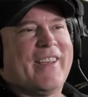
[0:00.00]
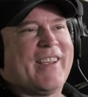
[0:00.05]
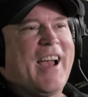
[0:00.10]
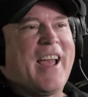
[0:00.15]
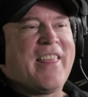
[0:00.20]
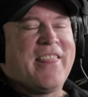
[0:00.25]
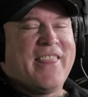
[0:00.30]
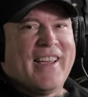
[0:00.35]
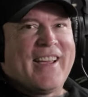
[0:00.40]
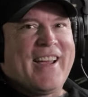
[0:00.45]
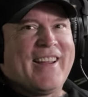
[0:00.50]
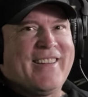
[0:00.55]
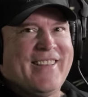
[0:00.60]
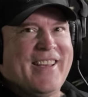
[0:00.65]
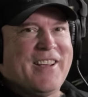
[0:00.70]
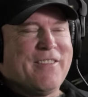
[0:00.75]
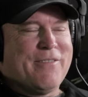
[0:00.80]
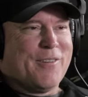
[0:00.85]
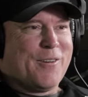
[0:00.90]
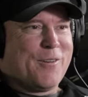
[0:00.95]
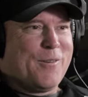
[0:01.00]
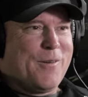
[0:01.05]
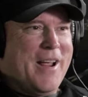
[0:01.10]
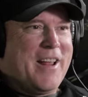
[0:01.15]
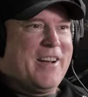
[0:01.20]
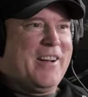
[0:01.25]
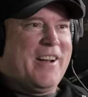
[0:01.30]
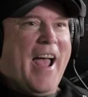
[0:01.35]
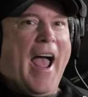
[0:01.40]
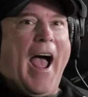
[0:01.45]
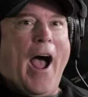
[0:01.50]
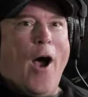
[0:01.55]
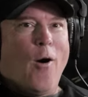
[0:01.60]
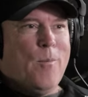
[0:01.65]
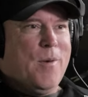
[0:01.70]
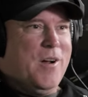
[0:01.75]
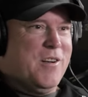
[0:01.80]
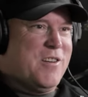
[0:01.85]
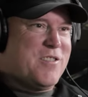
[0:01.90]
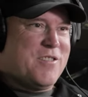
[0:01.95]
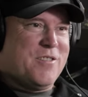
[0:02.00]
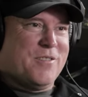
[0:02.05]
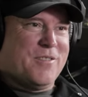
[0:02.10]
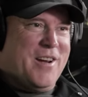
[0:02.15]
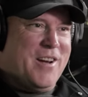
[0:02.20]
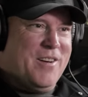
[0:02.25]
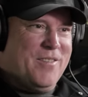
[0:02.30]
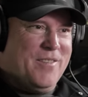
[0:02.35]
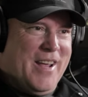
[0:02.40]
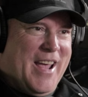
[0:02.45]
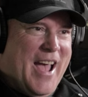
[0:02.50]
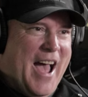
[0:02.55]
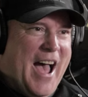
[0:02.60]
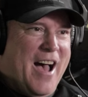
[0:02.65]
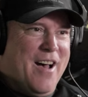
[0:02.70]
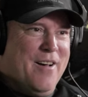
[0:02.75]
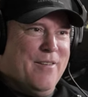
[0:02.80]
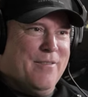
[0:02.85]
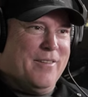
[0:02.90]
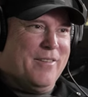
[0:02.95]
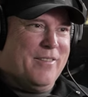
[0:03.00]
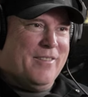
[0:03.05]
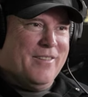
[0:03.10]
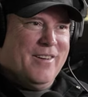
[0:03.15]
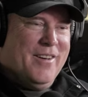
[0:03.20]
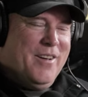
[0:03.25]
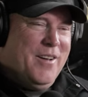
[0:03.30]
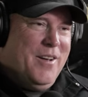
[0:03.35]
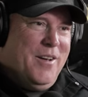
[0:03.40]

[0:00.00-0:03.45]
like, I think I take for granted how much terrain we have and